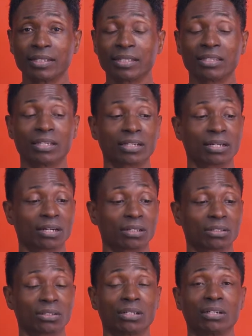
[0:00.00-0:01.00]
The
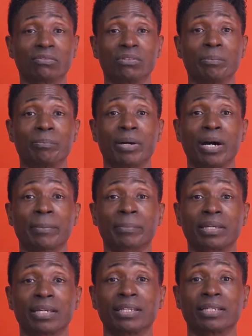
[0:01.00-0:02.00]
color of the
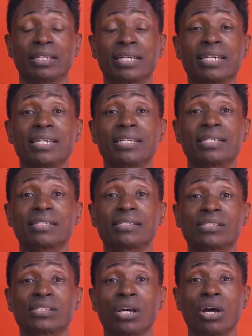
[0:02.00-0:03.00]
pumpkin
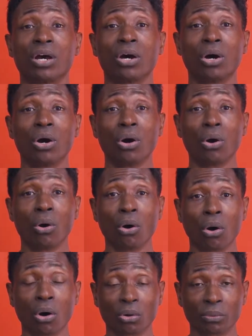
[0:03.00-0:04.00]
is
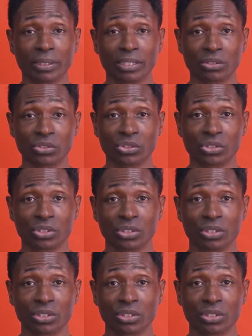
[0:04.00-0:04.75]
orange.